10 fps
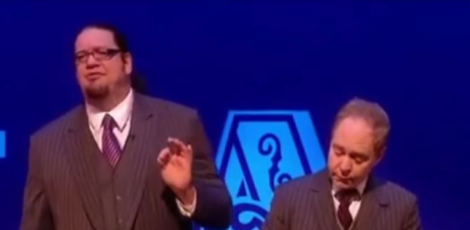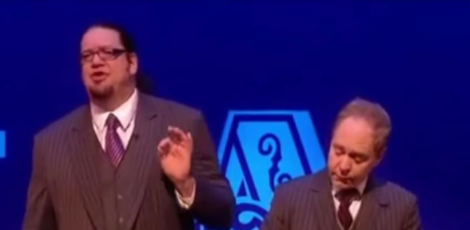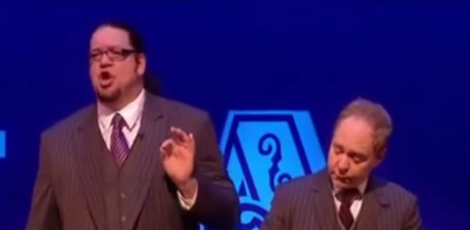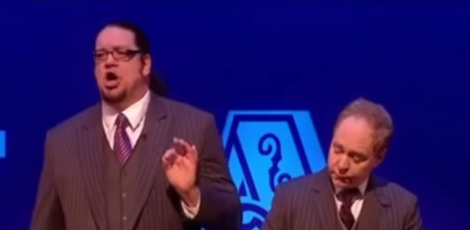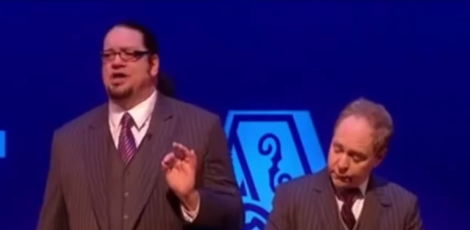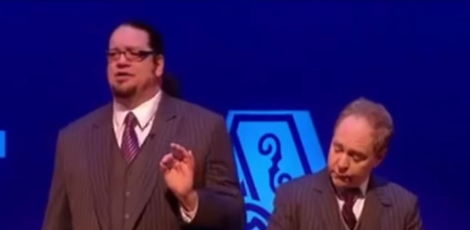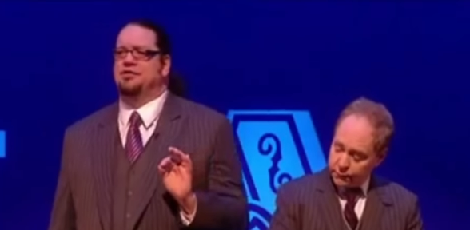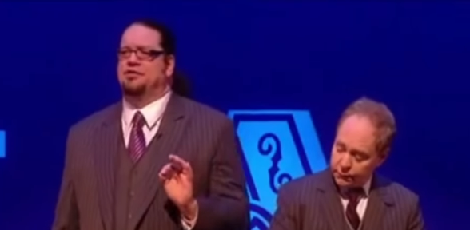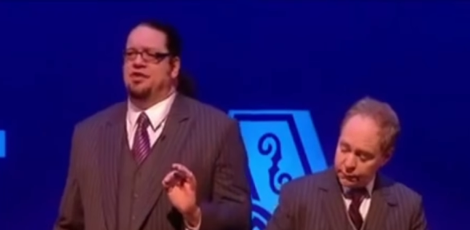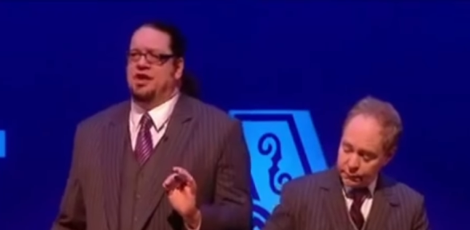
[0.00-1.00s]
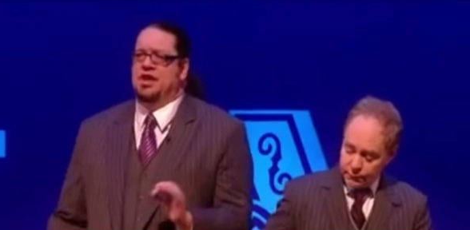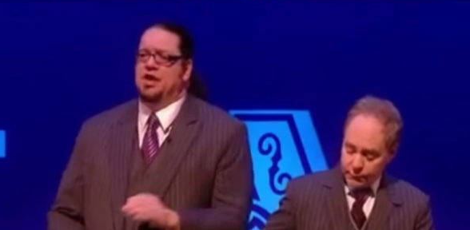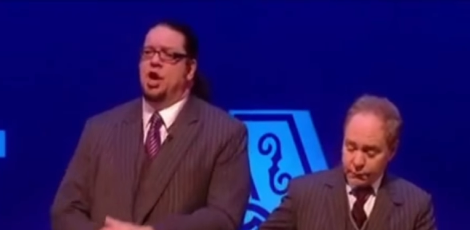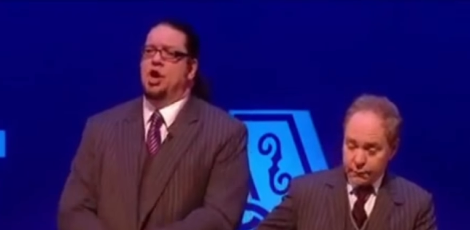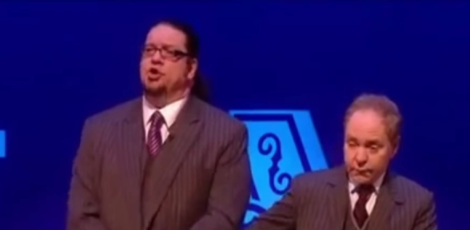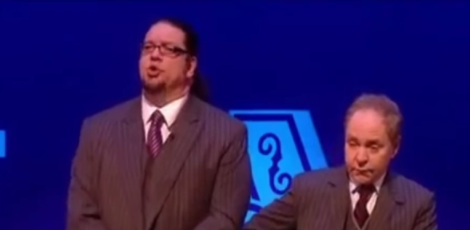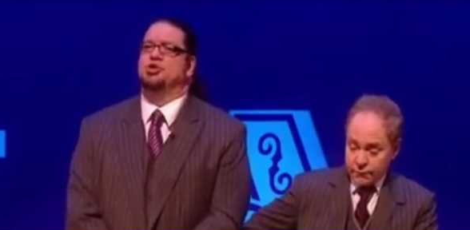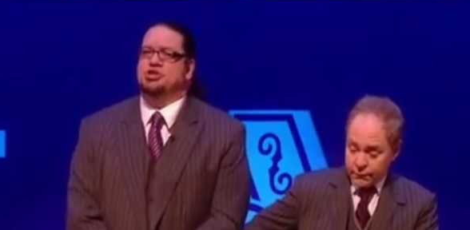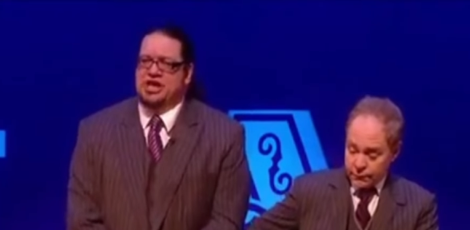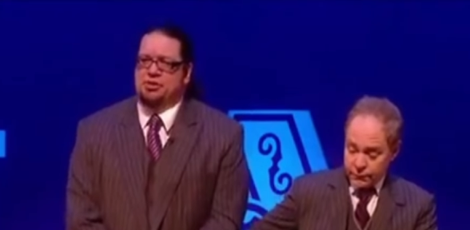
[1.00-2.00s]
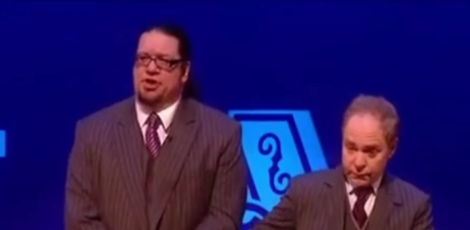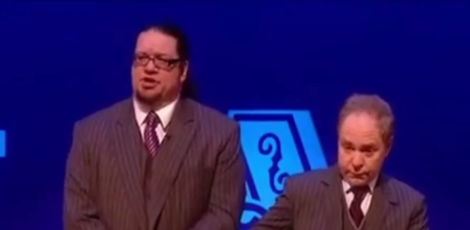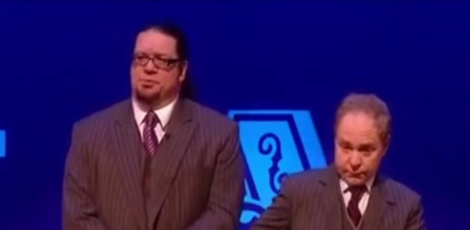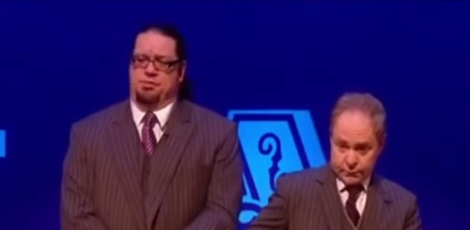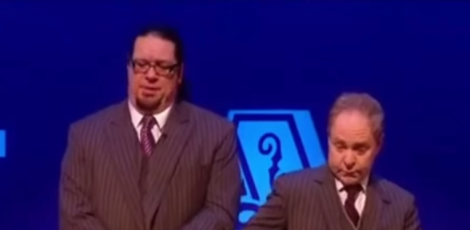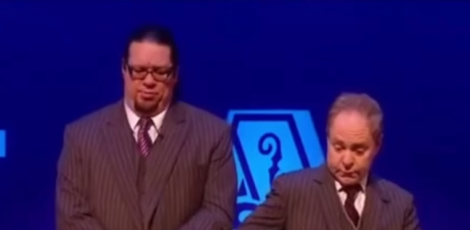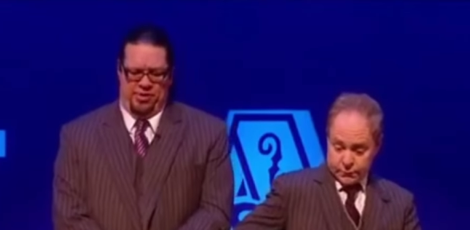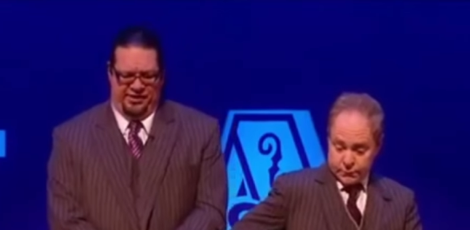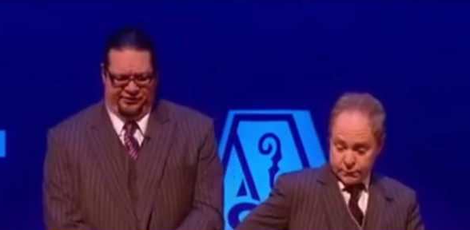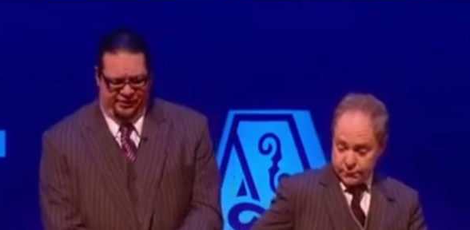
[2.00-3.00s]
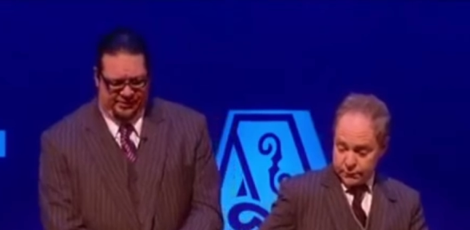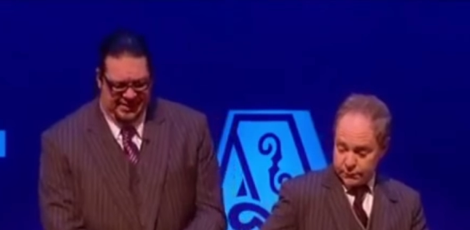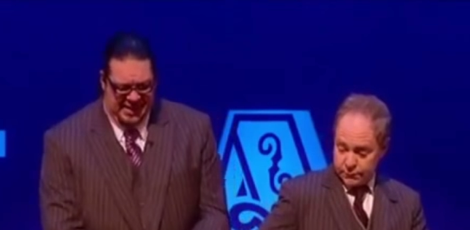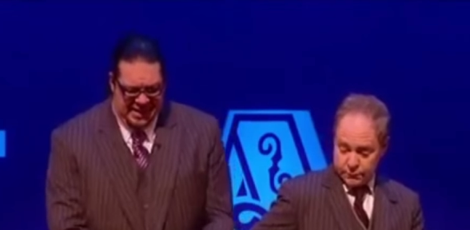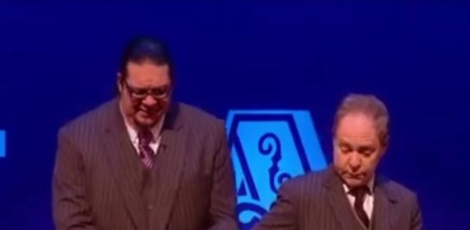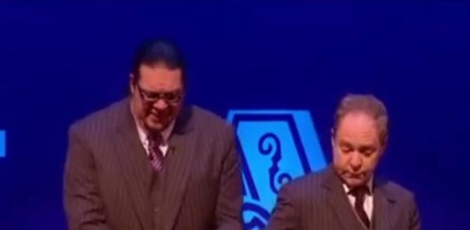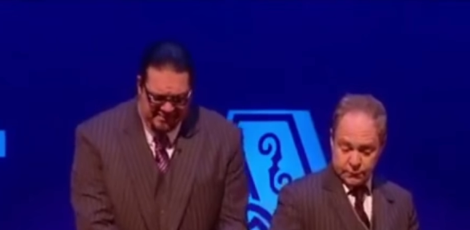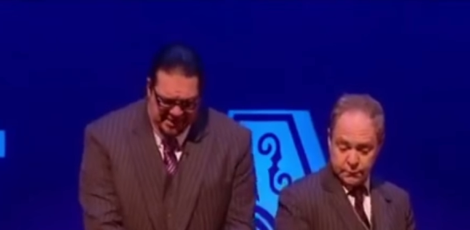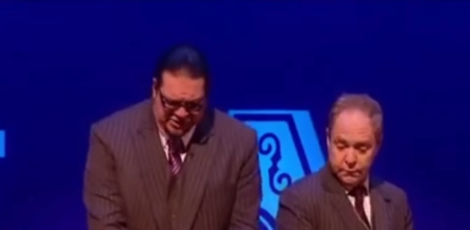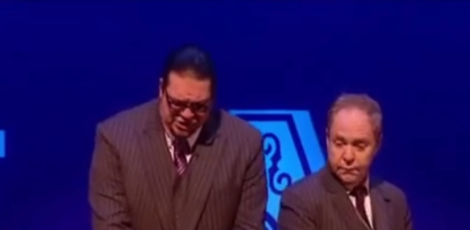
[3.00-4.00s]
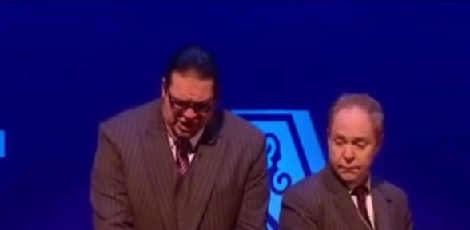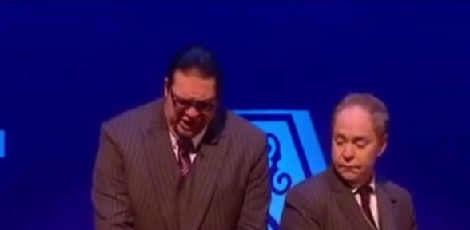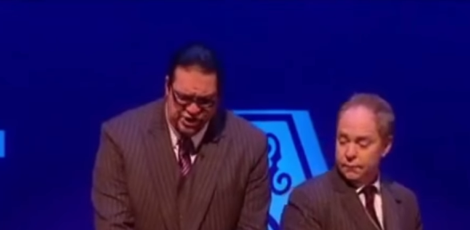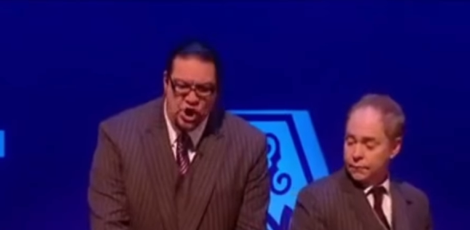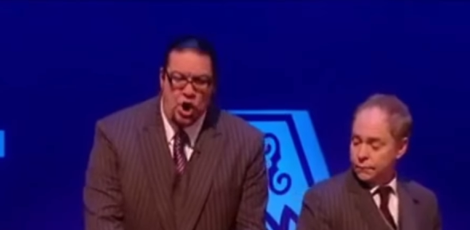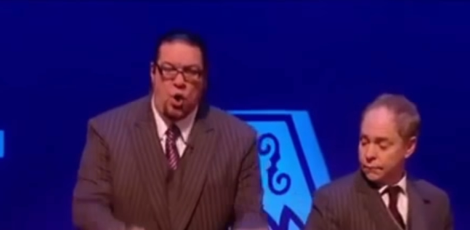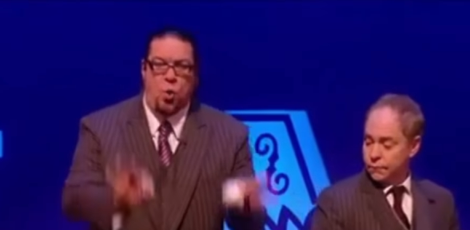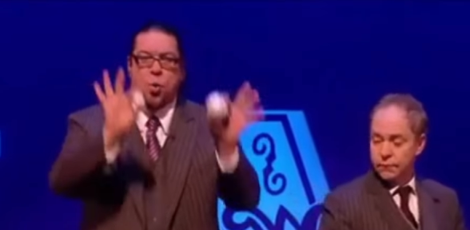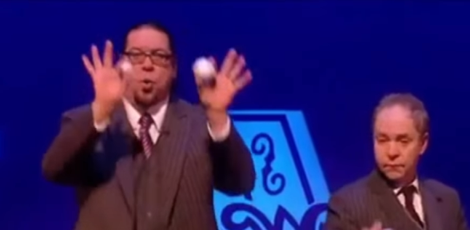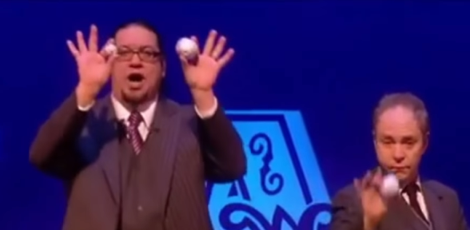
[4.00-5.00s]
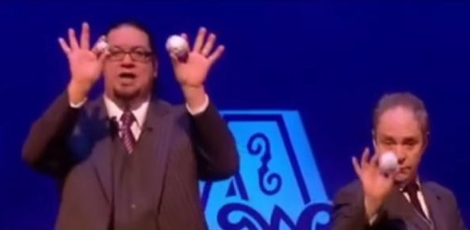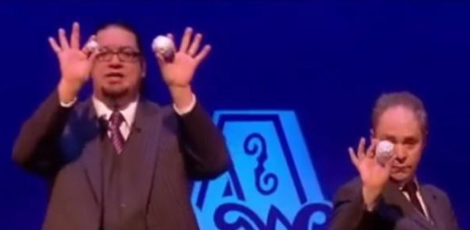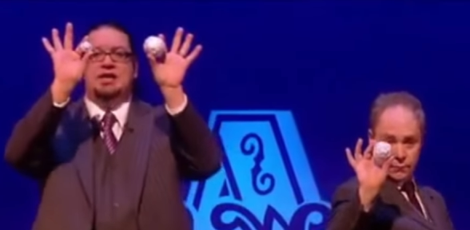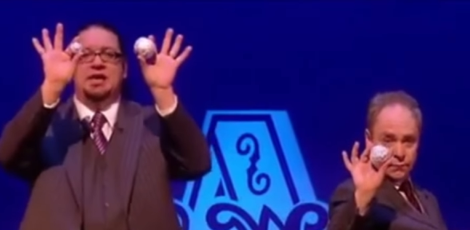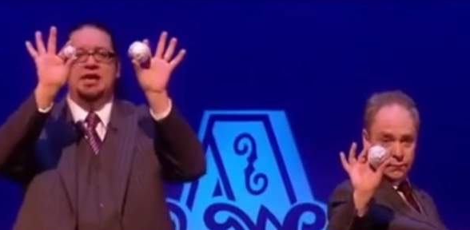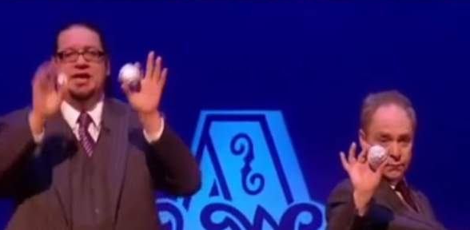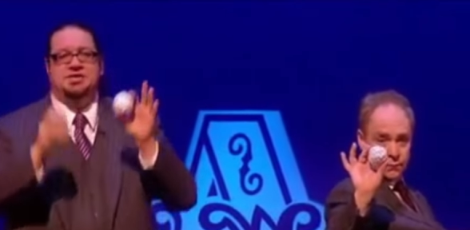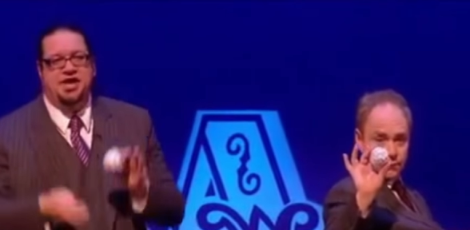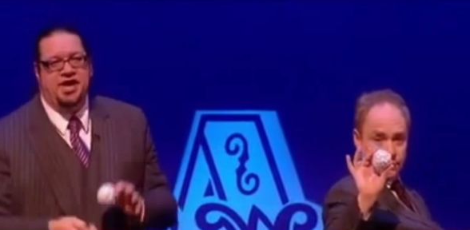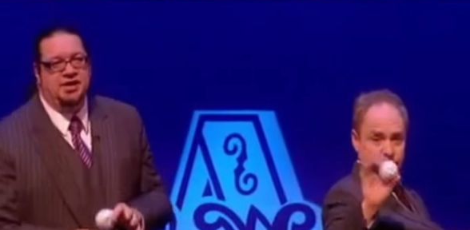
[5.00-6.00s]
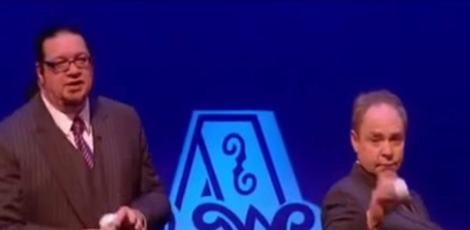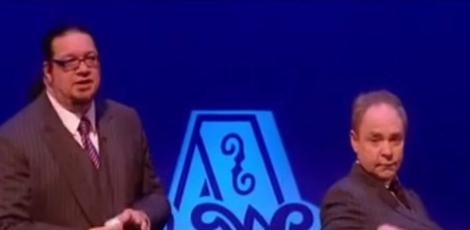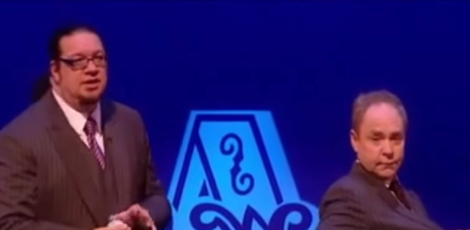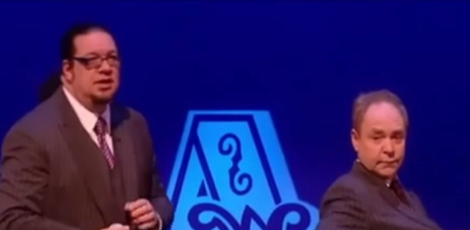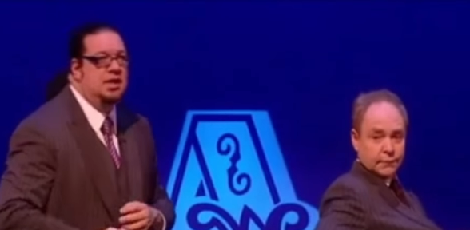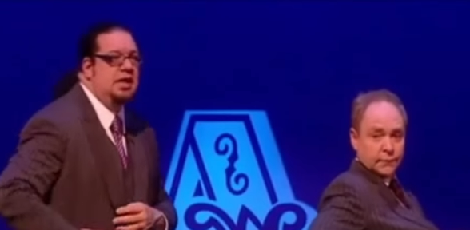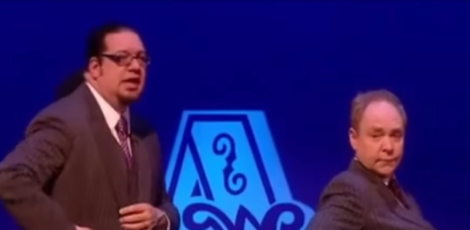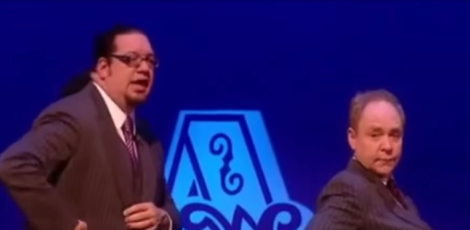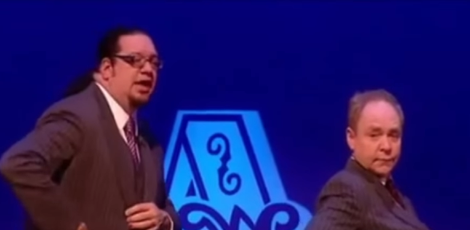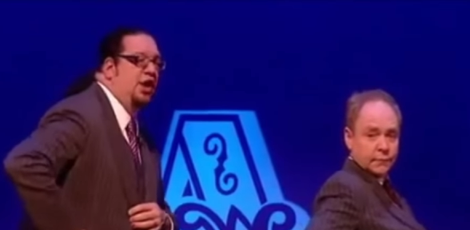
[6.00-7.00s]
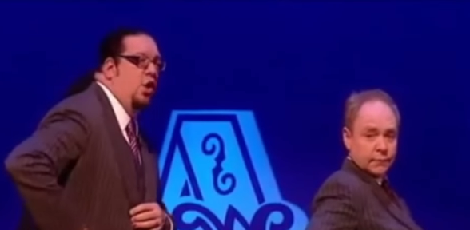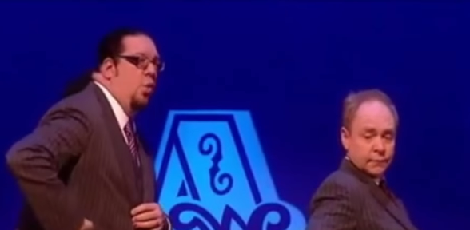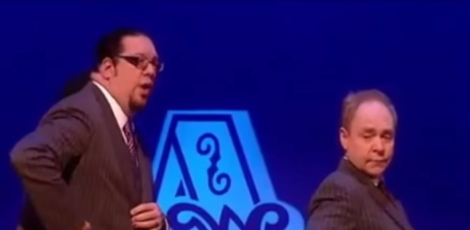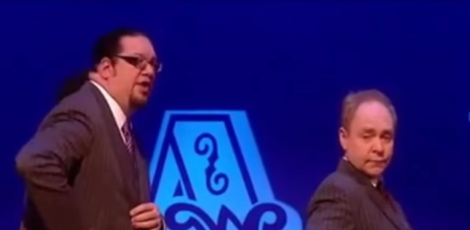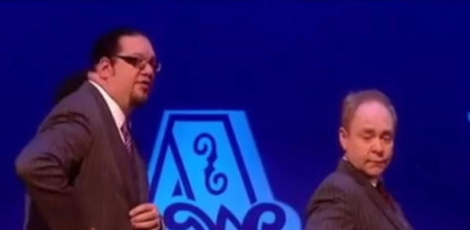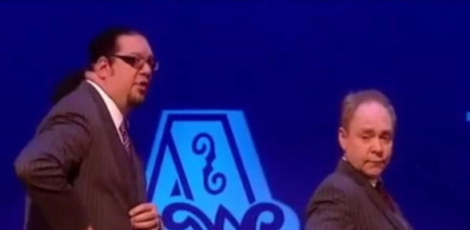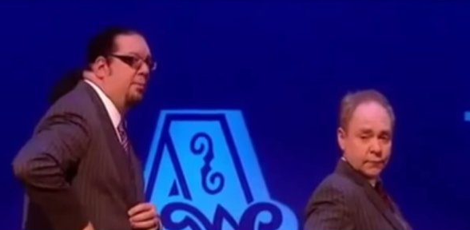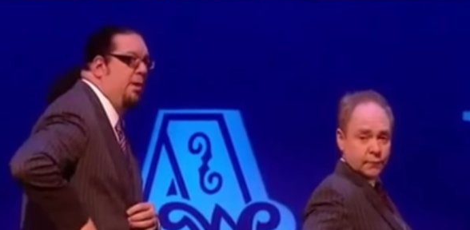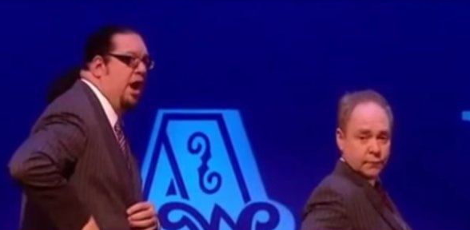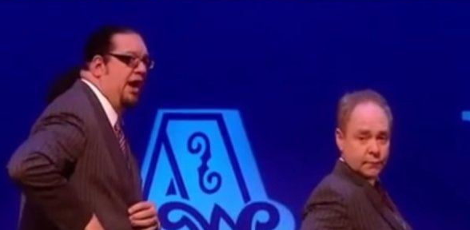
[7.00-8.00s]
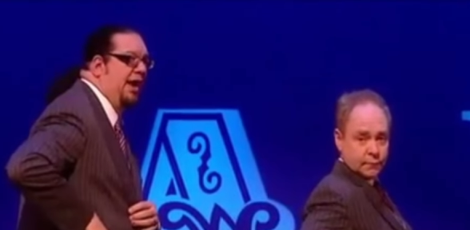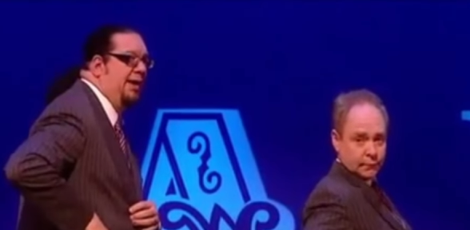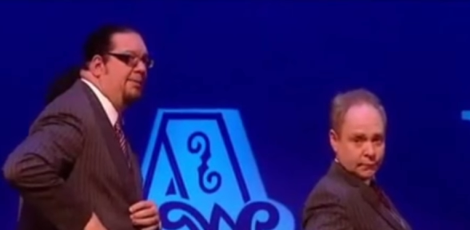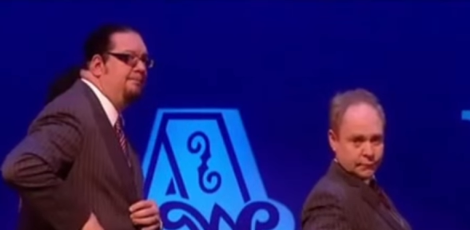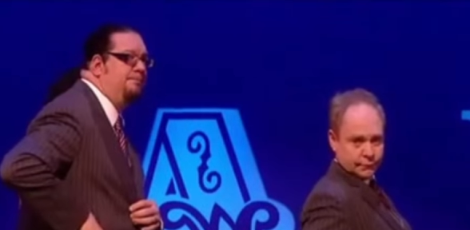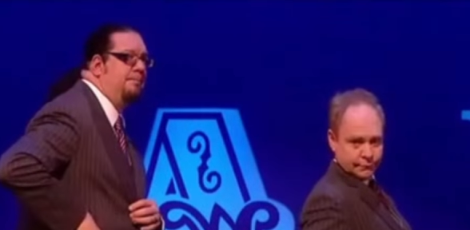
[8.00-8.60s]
Speaker 1: let the audience see your secret preparation. They must not know what is hidden in which pocket.